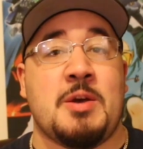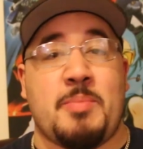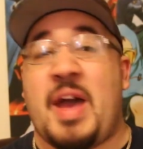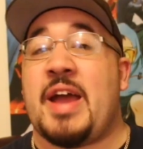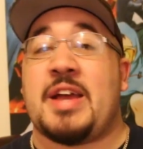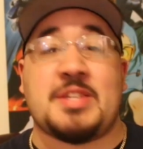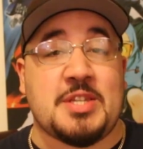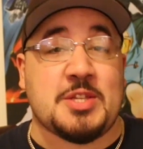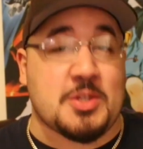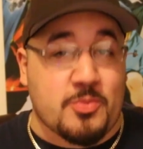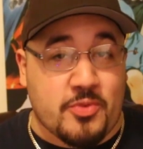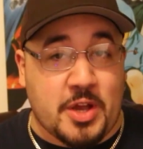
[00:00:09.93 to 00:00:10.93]
PAX
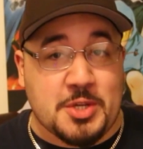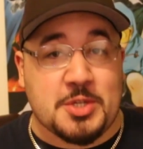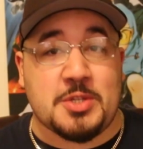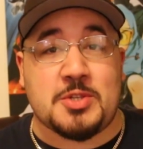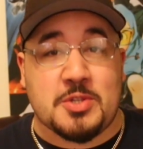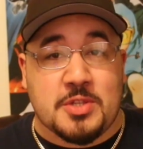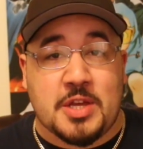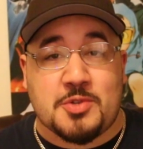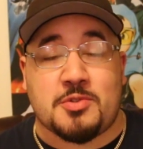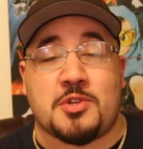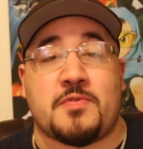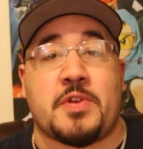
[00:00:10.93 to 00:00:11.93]
East Impressions, so that's
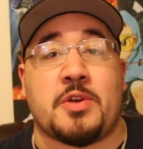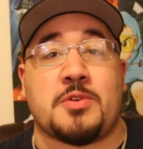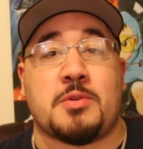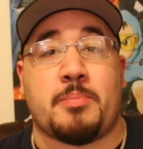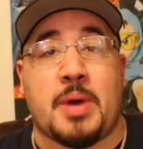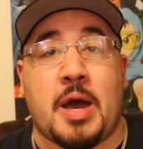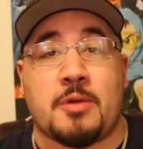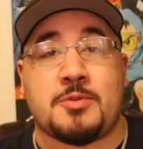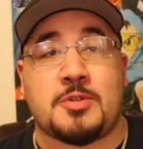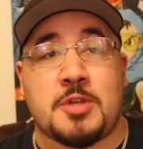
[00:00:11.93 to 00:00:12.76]
what this video is about.